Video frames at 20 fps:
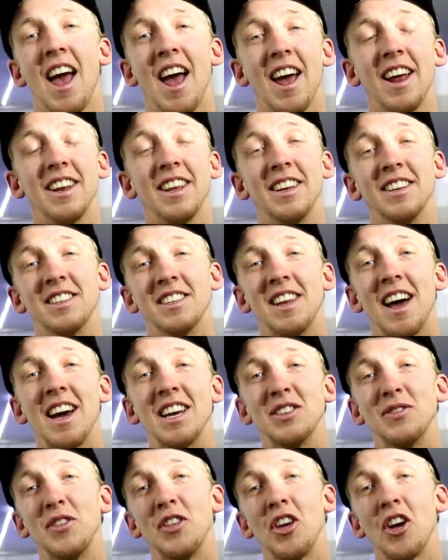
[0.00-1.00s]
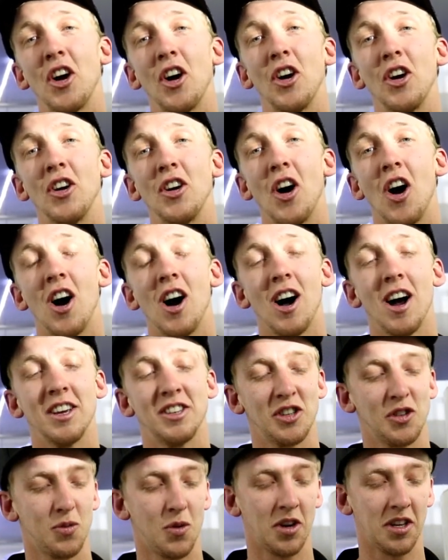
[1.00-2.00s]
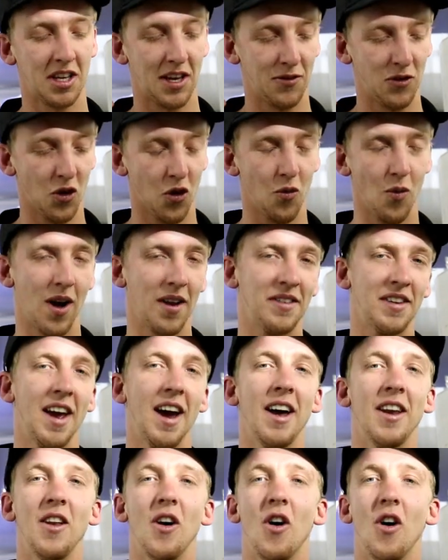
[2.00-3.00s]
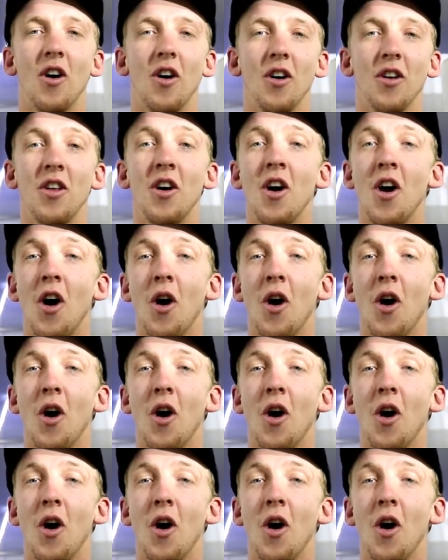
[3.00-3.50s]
and in today's video I just want to give you a rundown on